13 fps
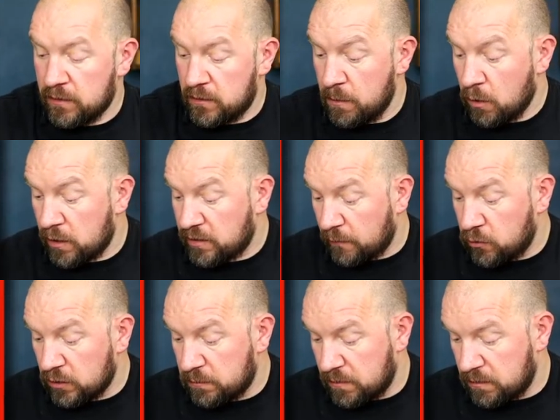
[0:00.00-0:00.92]
To be honest, I've
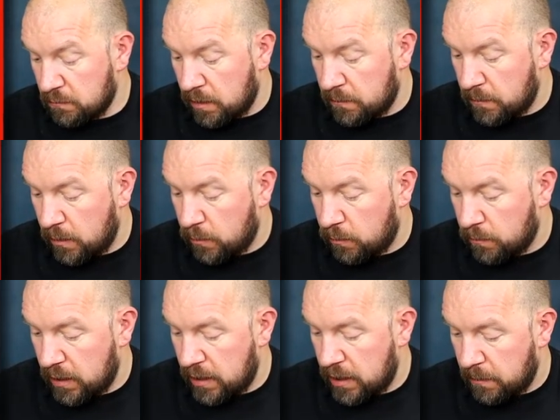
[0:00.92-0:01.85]
just, my my,
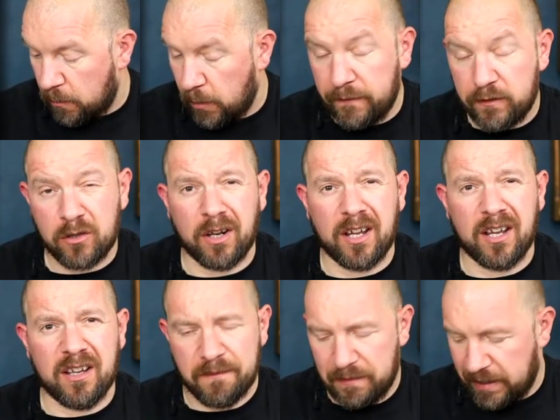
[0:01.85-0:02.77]
uh, my wife's got
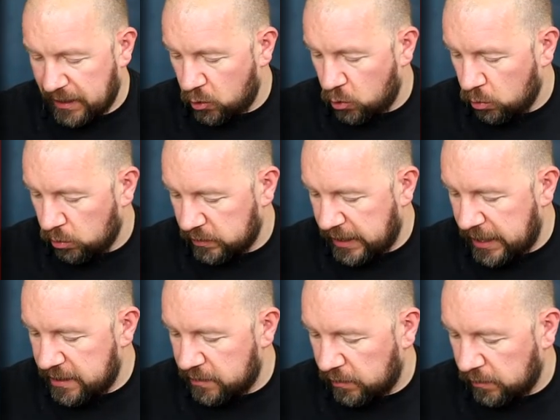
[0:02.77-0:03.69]
a, like an old
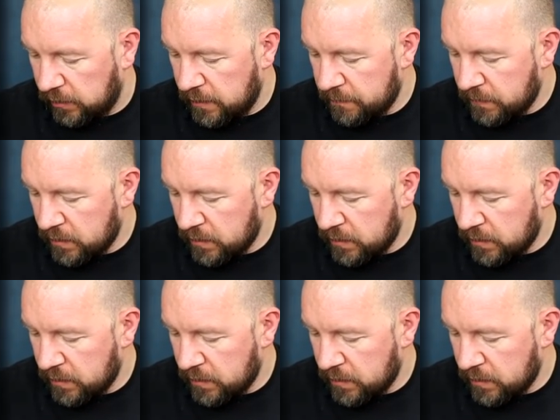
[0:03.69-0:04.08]
Kindle,